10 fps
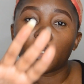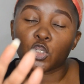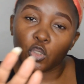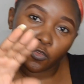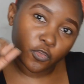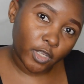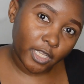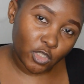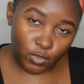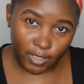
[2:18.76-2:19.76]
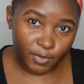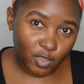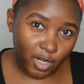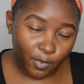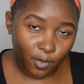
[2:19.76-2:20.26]
don't forget to
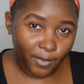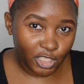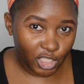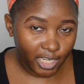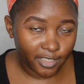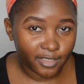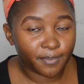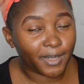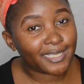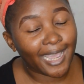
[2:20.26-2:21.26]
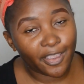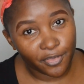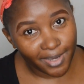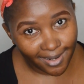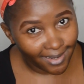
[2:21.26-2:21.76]
subscribe on my channel. But I
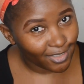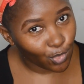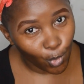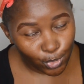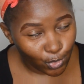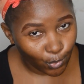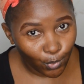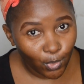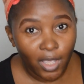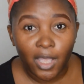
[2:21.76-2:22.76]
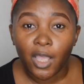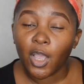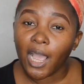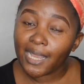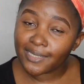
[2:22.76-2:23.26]
realize also,
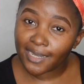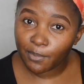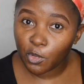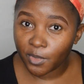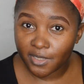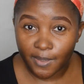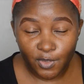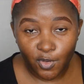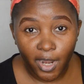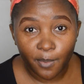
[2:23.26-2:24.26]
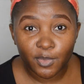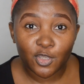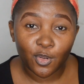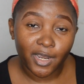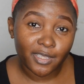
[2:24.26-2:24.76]
hata kama umesubscribe
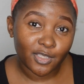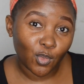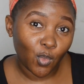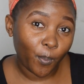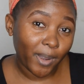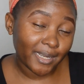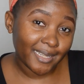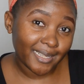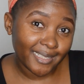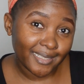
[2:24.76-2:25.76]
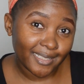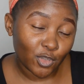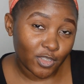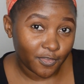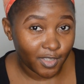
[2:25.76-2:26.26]
sio rahisi kupata
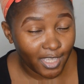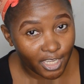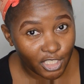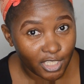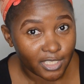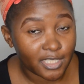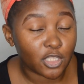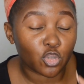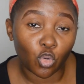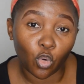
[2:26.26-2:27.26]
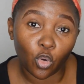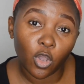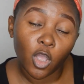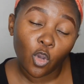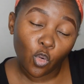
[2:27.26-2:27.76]
notifications. So
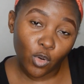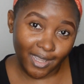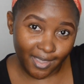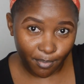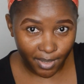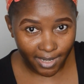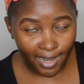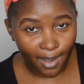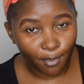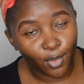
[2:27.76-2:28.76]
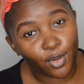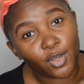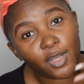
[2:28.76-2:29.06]
kuna kibell hapo,